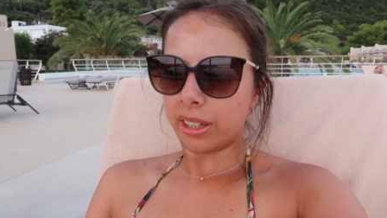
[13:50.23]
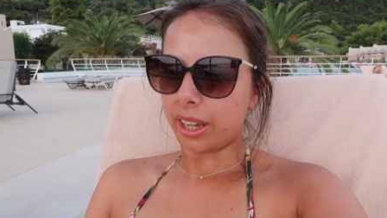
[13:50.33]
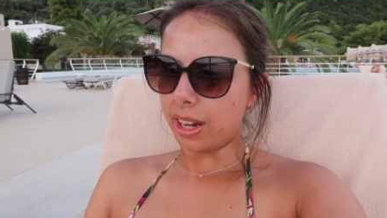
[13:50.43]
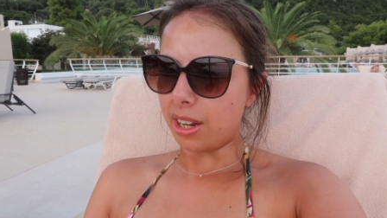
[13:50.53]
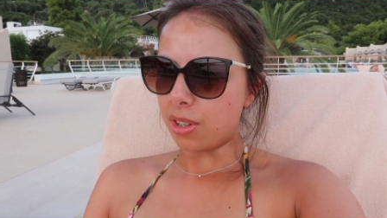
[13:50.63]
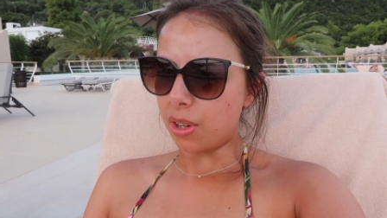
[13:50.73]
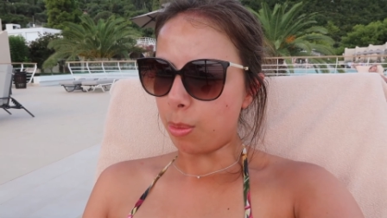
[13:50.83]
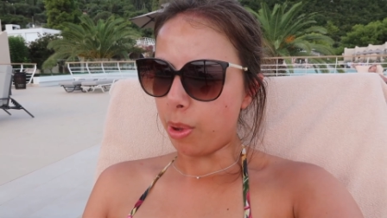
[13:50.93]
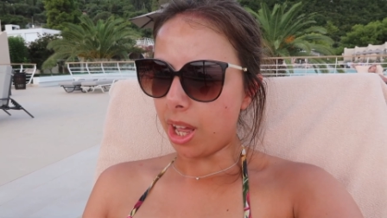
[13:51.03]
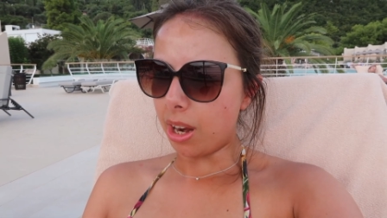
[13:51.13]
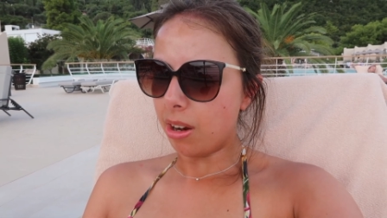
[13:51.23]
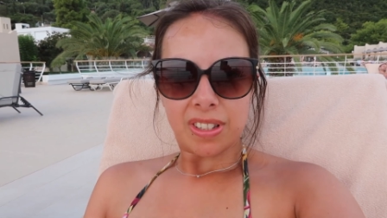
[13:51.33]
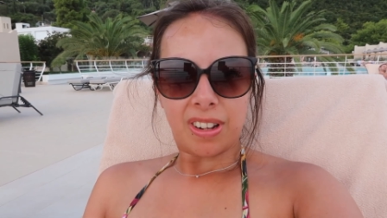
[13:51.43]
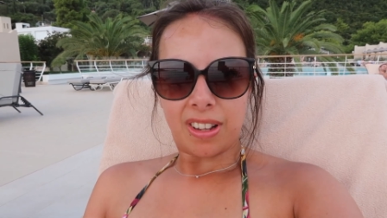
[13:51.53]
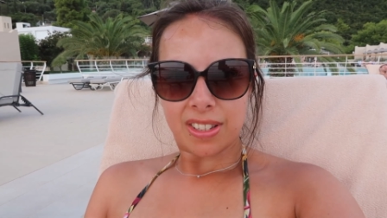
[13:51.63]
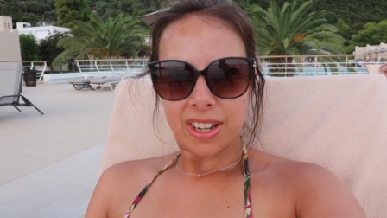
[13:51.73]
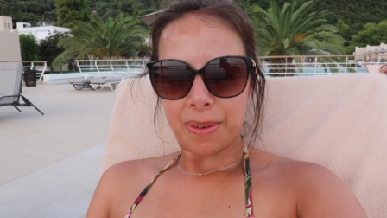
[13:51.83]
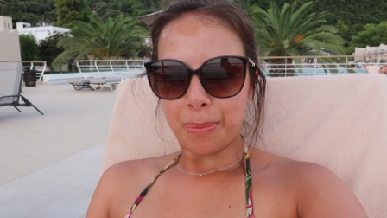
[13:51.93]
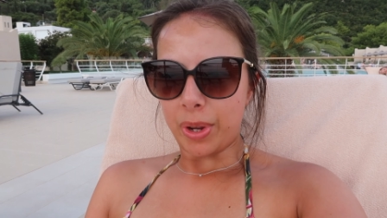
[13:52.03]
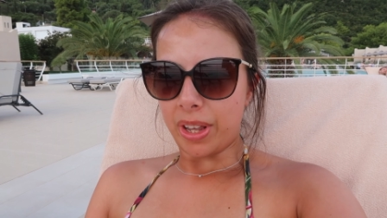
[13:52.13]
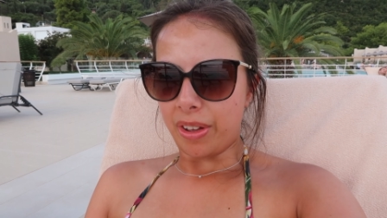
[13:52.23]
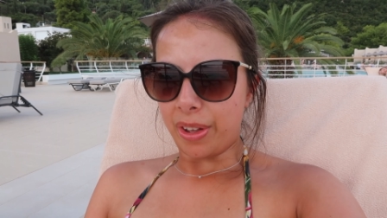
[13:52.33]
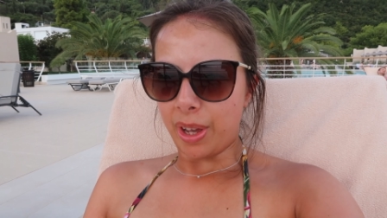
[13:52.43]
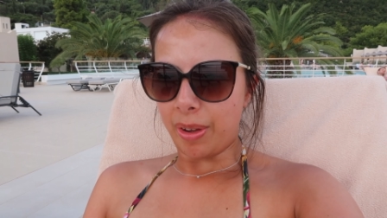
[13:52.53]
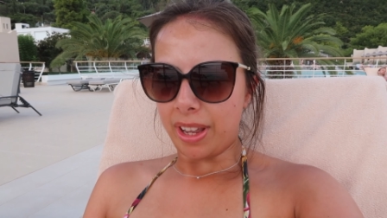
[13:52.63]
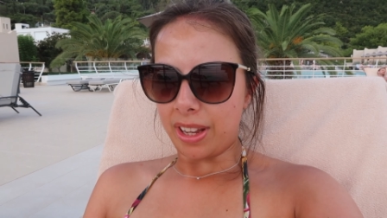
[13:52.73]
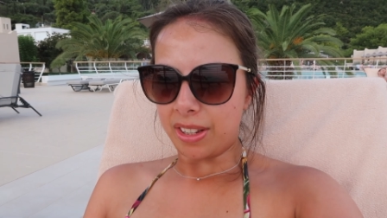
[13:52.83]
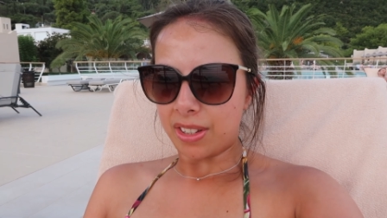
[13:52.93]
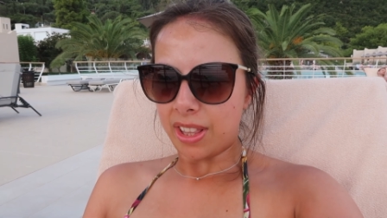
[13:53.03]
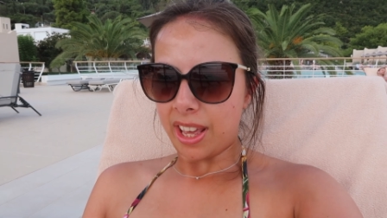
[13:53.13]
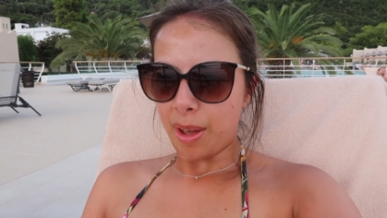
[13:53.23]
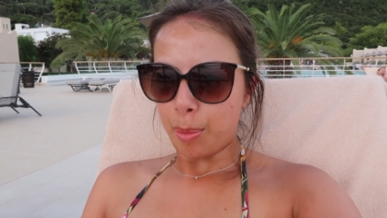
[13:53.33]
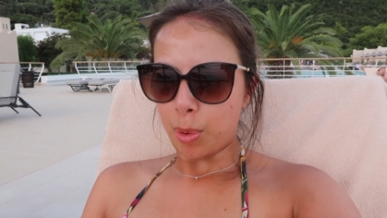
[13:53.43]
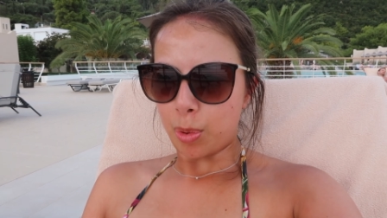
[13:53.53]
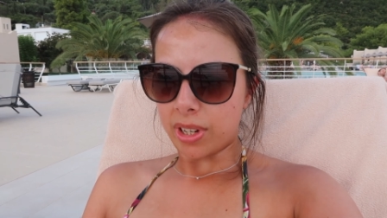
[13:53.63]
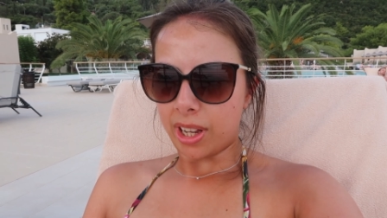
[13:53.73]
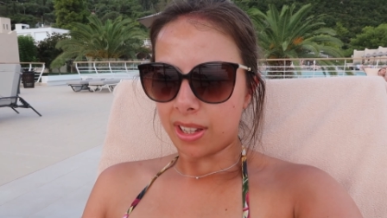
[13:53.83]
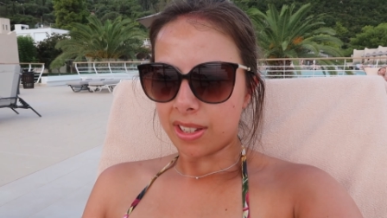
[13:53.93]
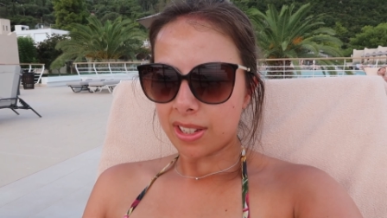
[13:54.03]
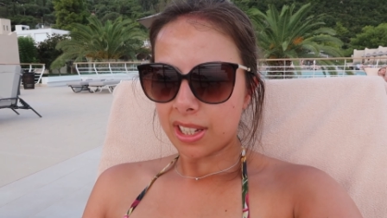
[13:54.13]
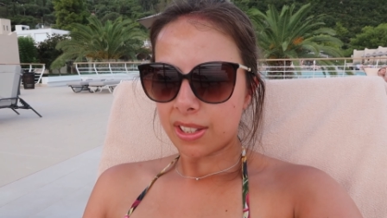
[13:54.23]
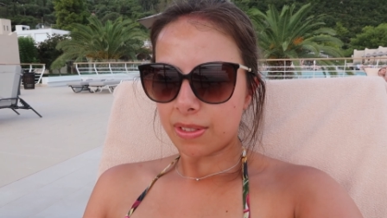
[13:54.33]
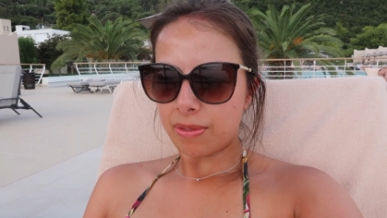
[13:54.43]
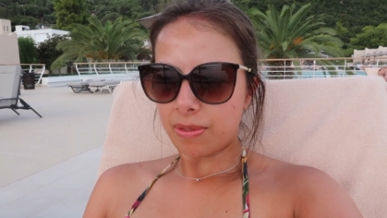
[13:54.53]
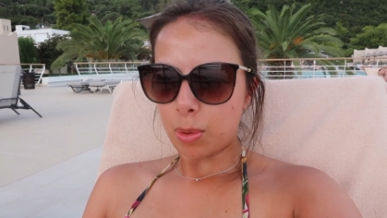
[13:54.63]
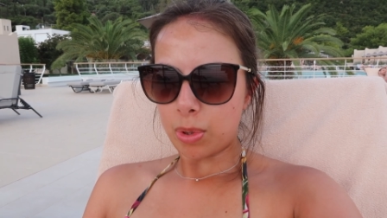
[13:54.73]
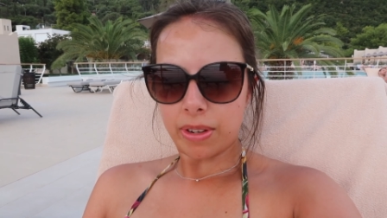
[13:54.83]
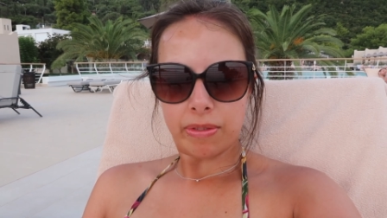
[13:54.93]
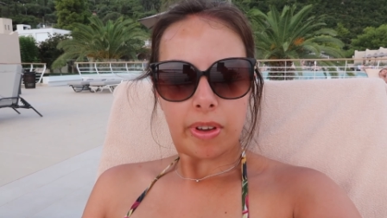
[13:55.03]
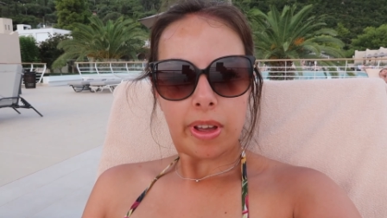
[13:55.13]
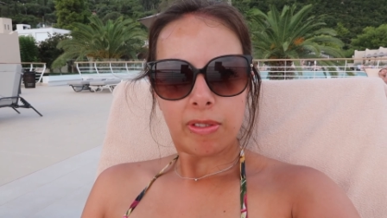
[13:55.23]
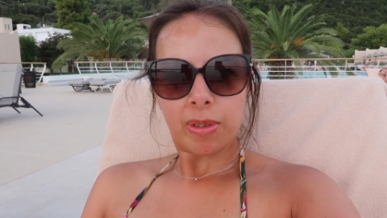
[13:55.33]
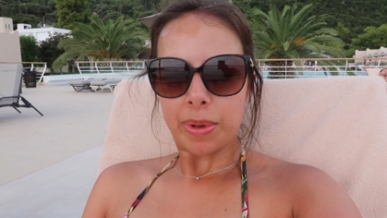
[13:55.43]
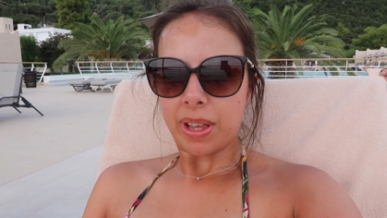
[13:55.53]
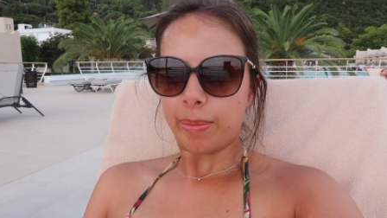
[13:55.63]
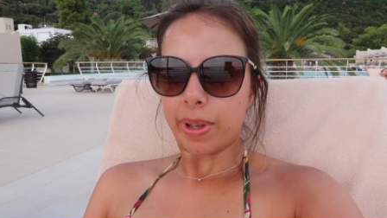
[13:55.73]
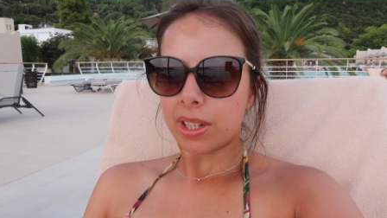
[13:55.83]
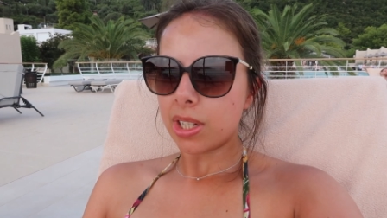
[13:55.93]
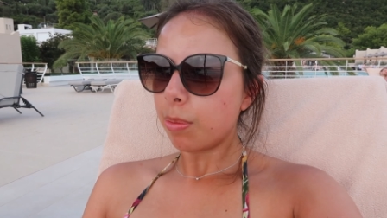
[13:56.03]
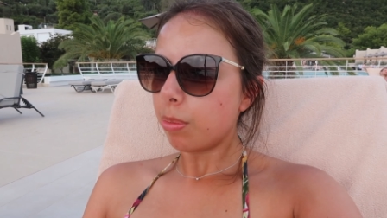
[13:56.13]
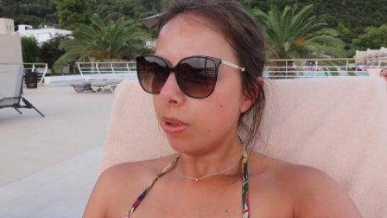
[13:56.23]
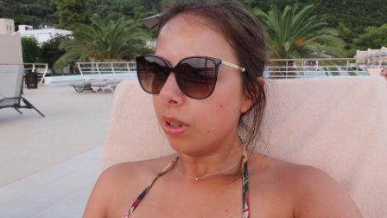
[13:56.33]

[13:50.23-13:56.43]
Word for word: getting too bad it's our last day we are going to the airport at 6:45 for being picked up